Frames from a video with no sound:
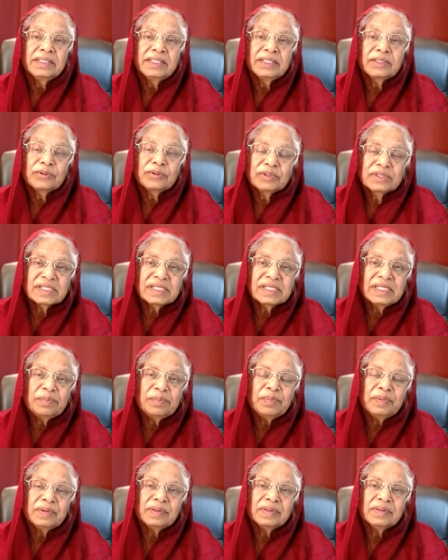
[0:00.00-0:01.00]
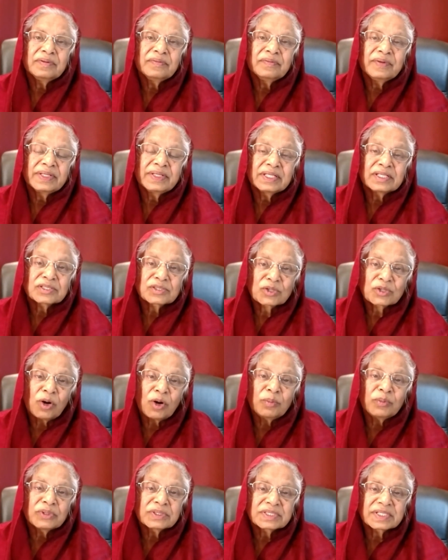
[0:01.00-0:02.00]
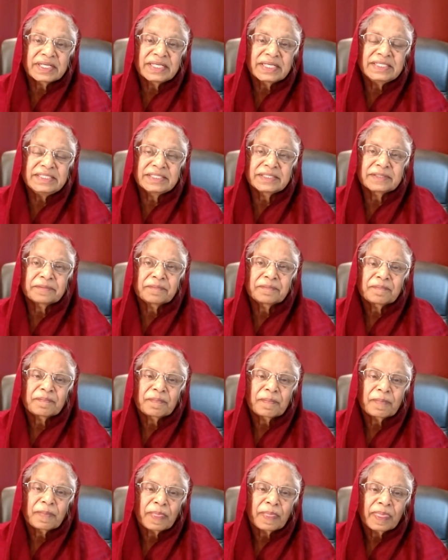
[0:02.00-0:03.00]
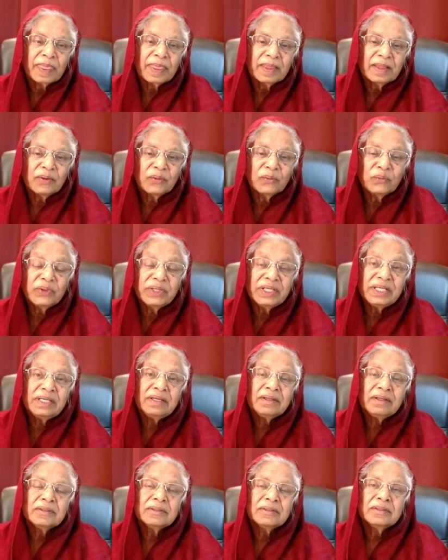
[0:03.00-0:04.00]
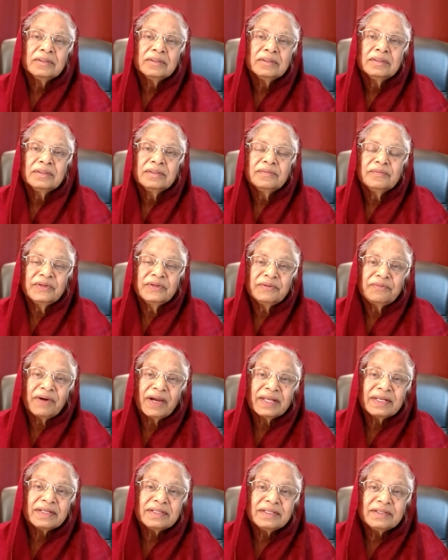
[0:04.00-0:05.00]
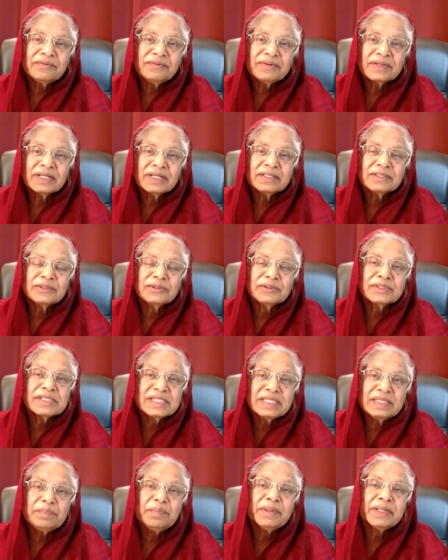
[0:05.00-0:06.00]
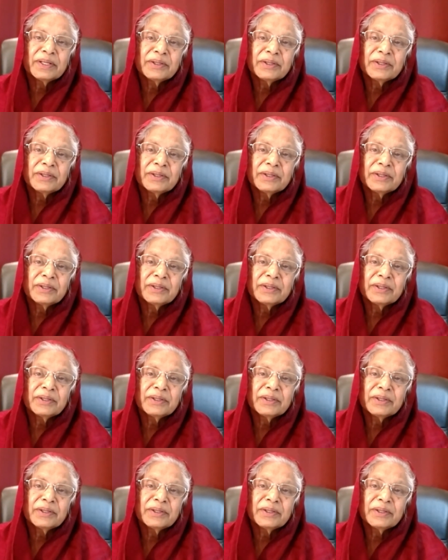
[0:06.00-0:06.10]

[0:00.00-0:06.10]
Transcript: He could sleep when the storm was raging. We, we find it difficult to sleep